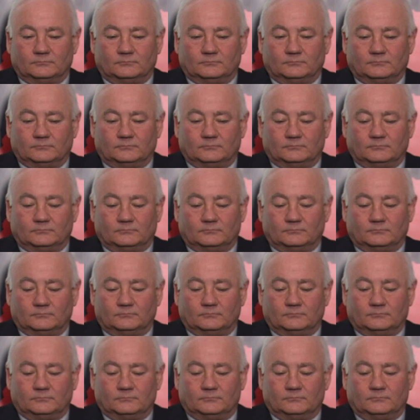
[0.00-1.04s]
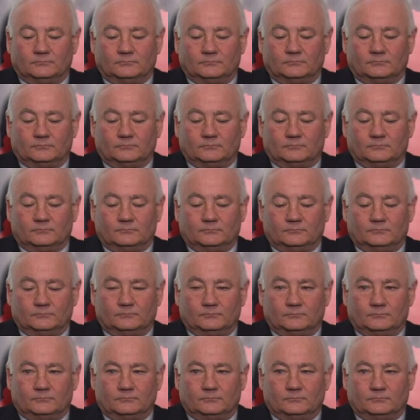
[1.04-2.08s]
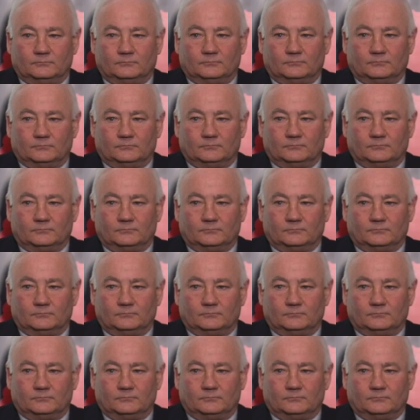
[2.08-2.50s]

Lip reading: This person isn't speaking.